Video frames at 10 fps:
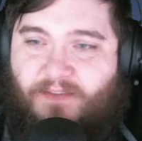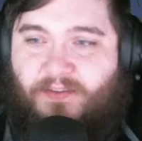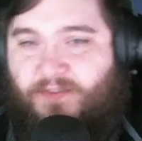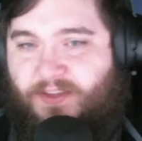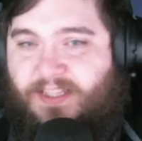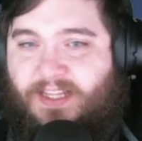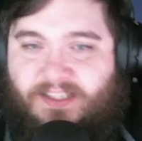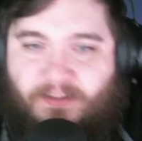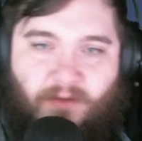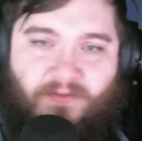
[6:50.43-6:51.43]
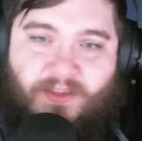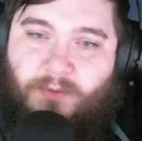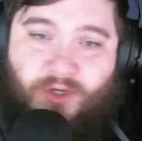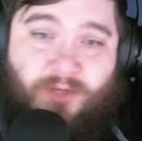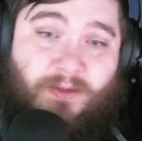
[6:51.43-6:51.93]
a feeling that some of them
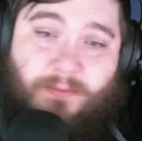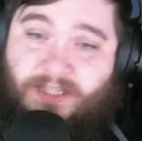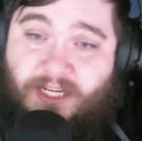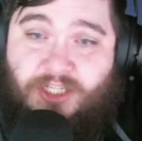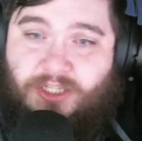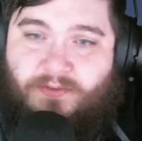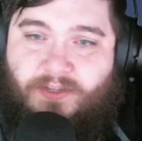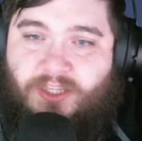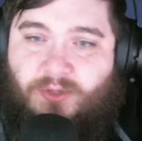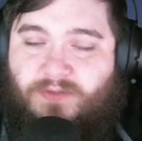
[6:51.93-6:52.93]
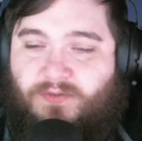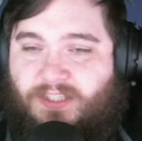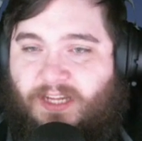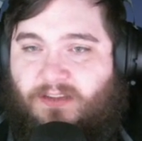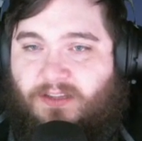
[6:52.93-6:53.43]
could be potentially really useful
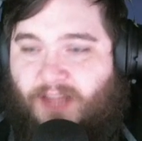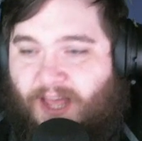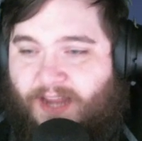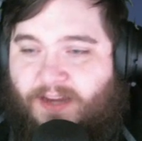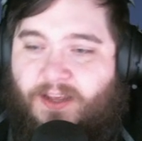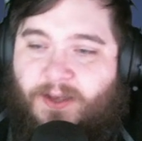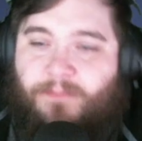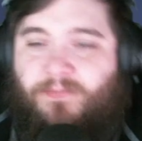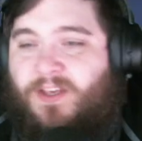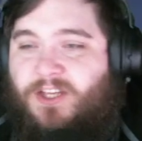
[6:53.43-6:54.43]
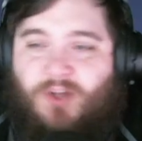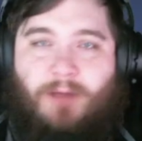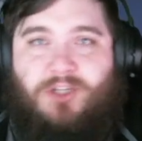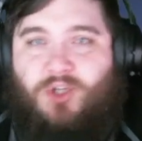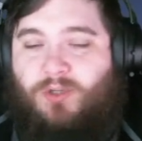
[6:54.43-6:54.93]
down the line. So
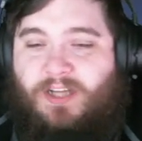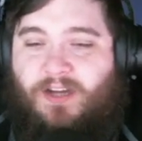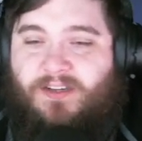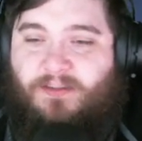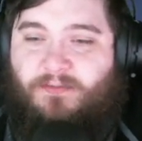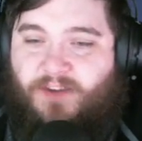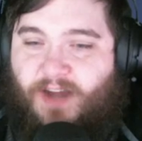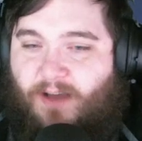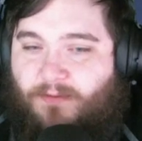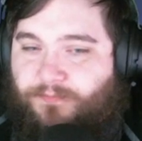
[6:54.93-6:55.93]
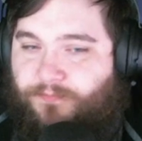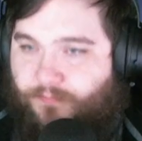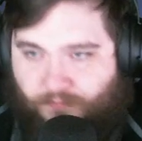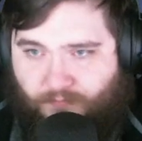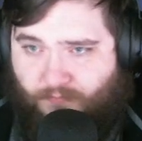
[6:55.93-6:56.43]
I'm just holding on to them for now.
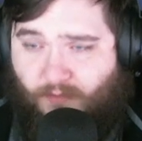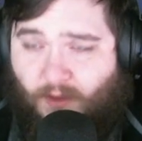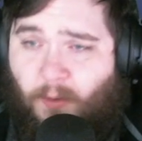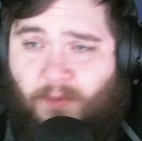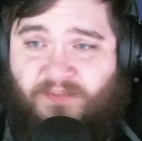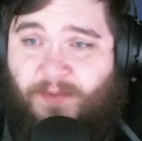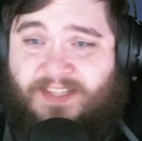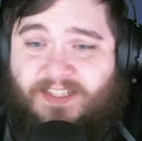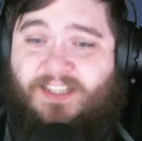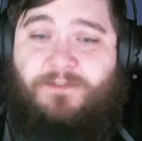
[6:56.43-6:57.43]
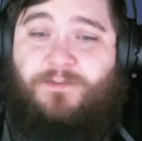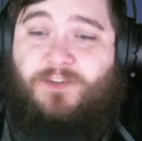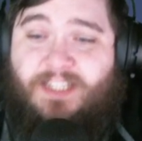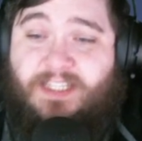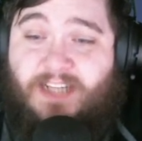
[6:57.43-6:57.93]
But we've basically
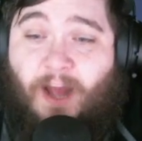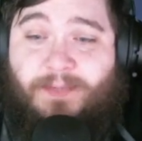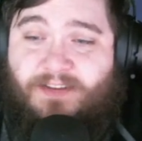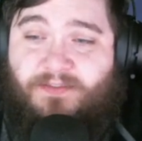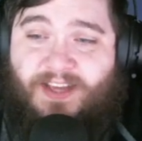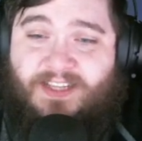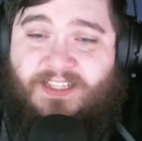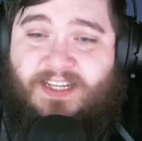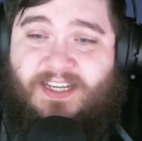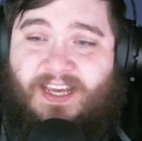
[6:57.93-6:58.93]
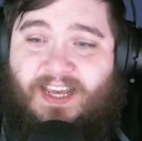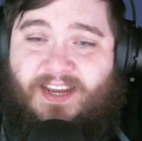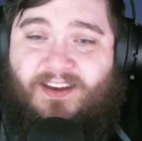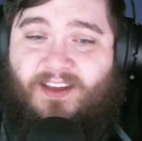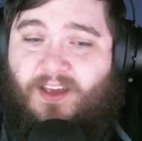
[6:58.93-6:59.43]
fully stopped investing
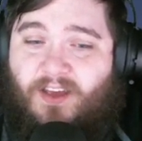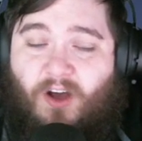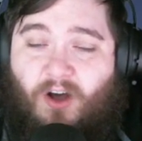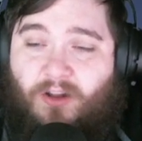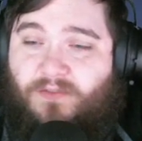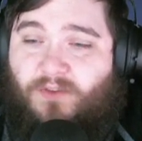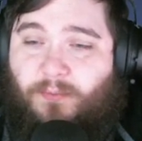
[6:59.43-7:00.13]
in all of our